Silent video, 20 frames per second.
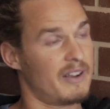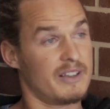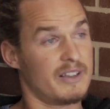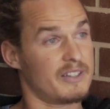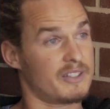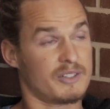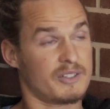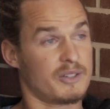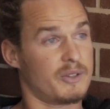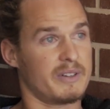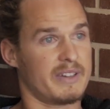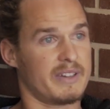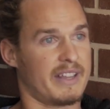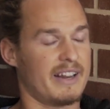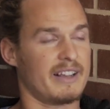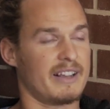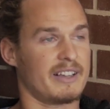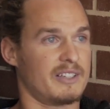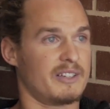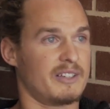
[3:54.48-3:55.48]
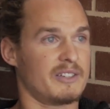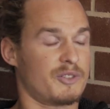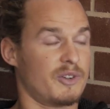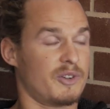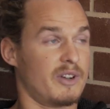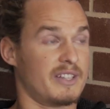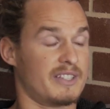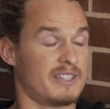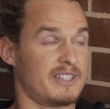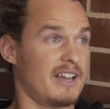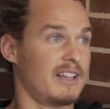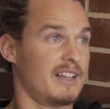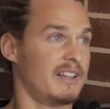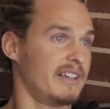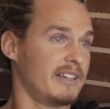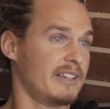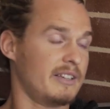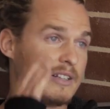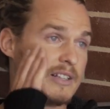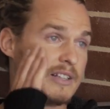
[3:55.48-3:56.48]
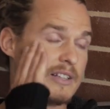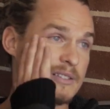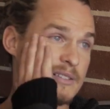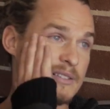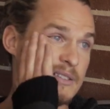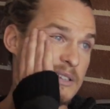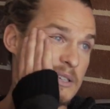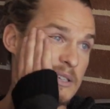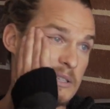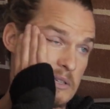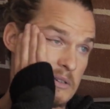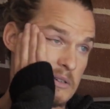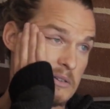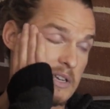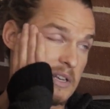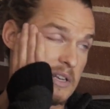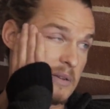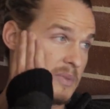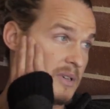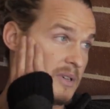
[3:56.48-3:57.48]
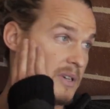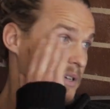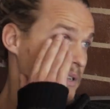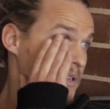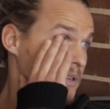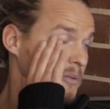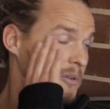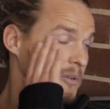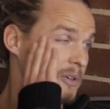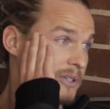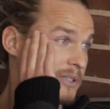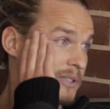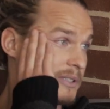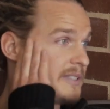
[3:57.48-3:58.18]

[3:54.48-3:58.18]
I just couldn't get it because I was trying to say like, oh, let's go and get a beer, or